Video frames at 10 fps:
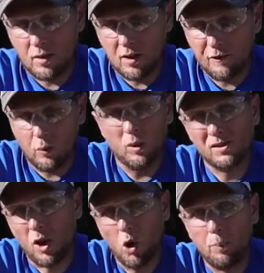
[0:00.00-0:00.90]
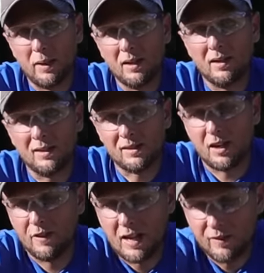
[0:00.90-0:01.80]
if it was open,
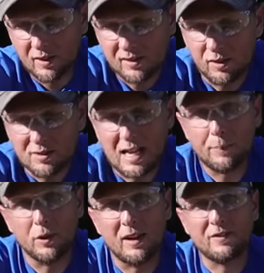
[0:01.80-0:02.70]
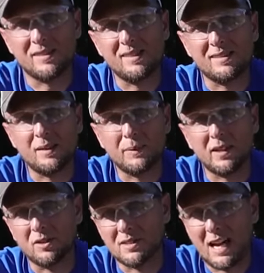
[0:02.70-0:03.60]
instead of having this on top, you'd have to set
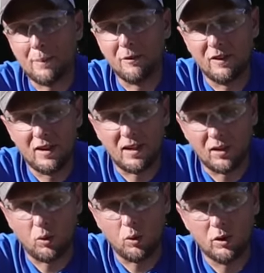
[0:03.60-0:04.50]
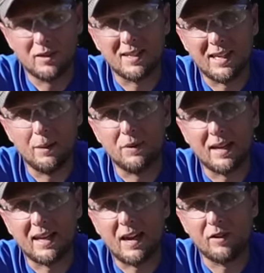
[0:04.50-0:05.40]
something on top of it in order to keep
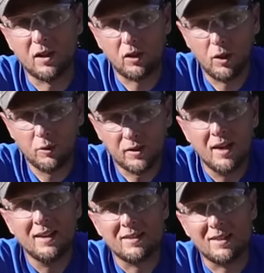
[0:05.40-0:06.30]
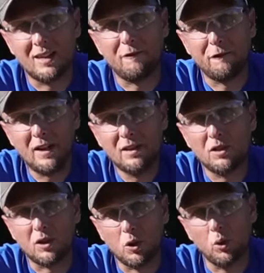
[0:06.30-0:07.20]
that cavity closed to then
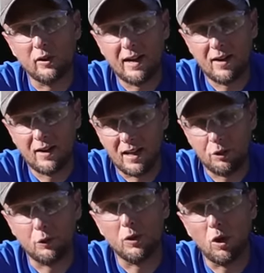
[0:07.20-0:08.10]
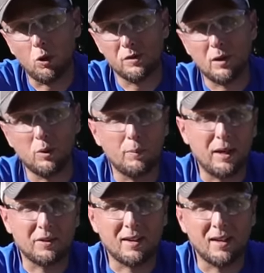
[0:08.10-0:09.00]
feed the cooler air in through the holes that we're
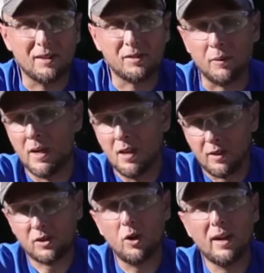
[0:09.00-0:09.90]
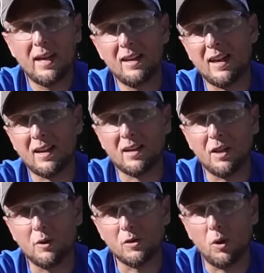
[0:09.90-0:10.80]
about to cut. So let's go ahead and
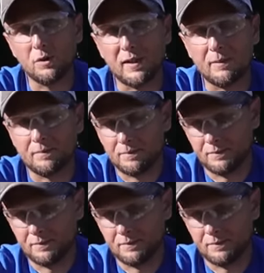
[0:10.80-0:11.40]
cut those holes in.